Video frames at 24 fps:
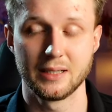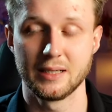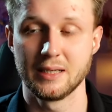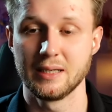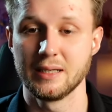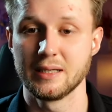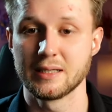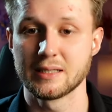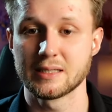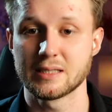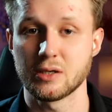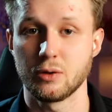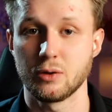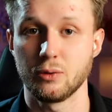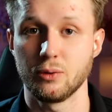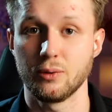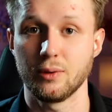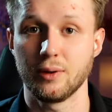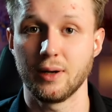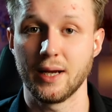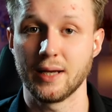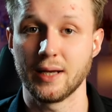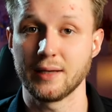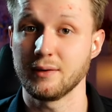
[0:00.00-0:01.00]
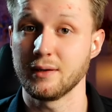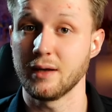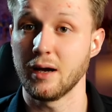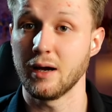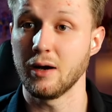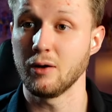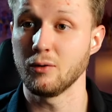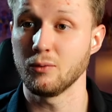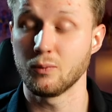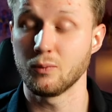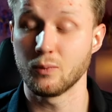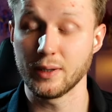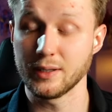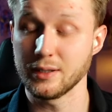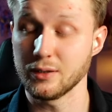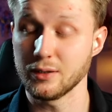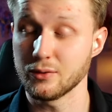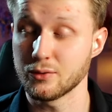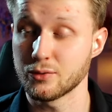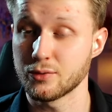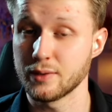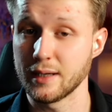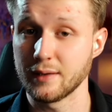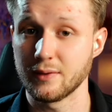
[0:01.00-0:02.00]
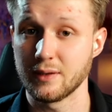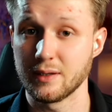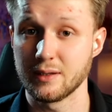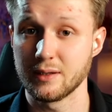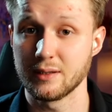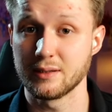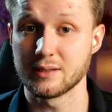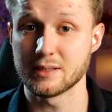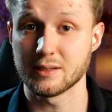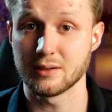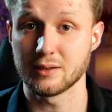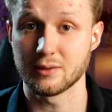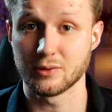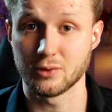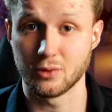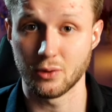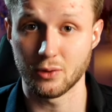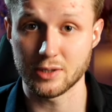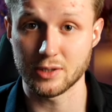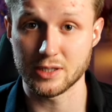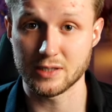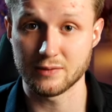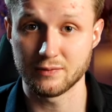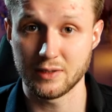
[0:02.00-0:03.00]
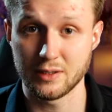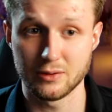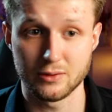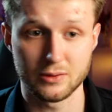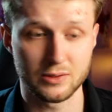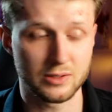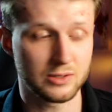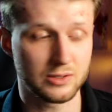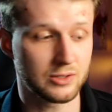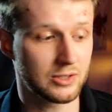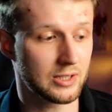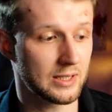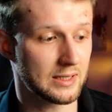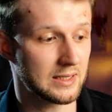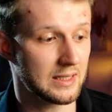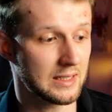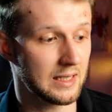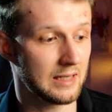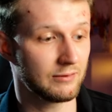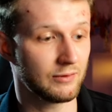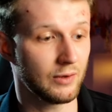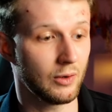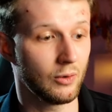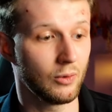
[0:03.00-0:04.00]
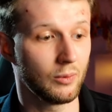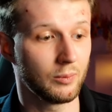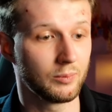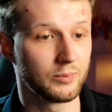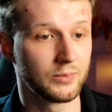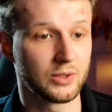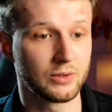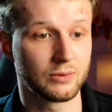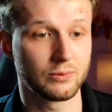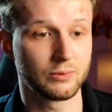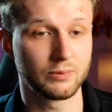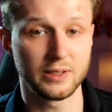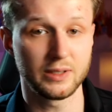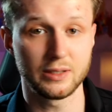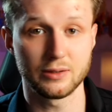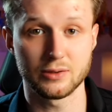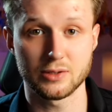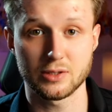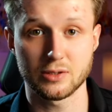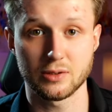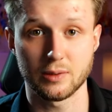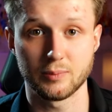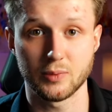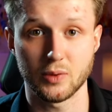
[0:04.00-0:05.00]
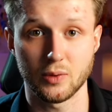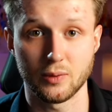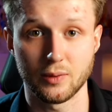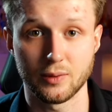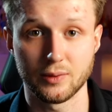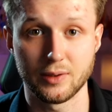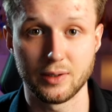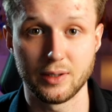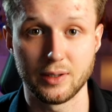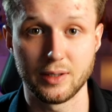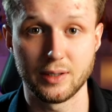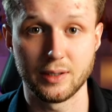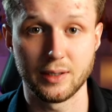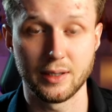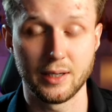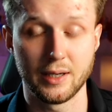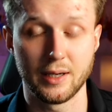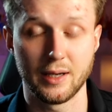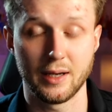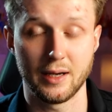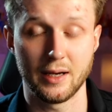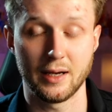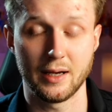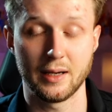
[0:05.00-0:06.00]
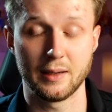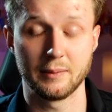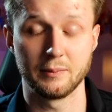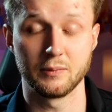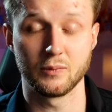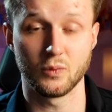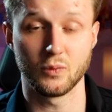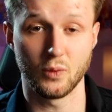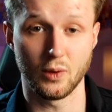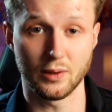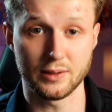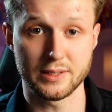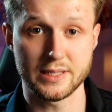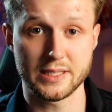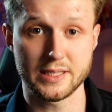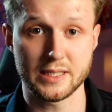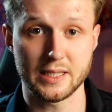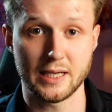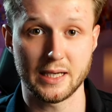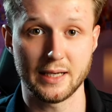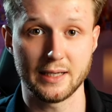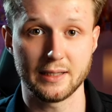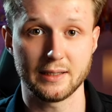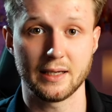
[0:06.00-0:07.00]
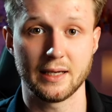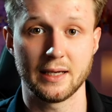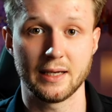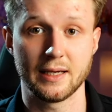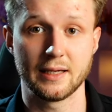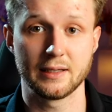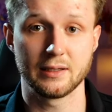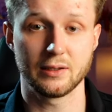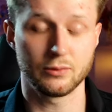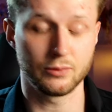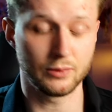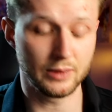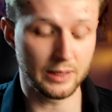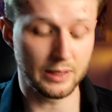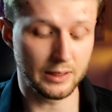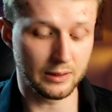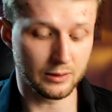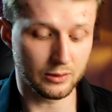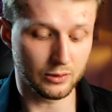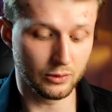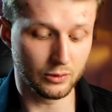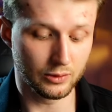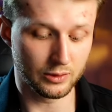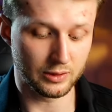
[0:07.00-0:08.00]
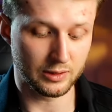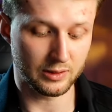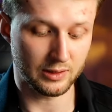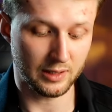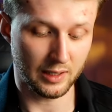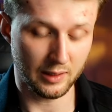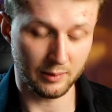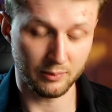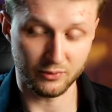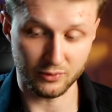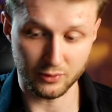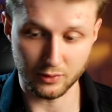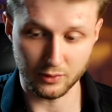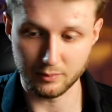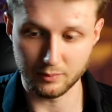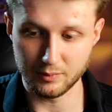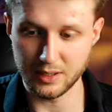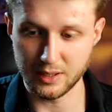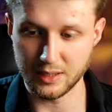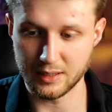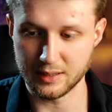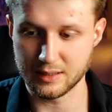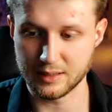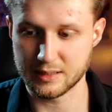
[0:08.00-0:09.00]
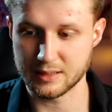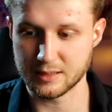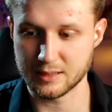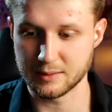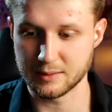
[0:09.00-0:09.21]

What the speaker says: So, and now when you create these course videos, just have open your video script on the one side. And a real good tip from me is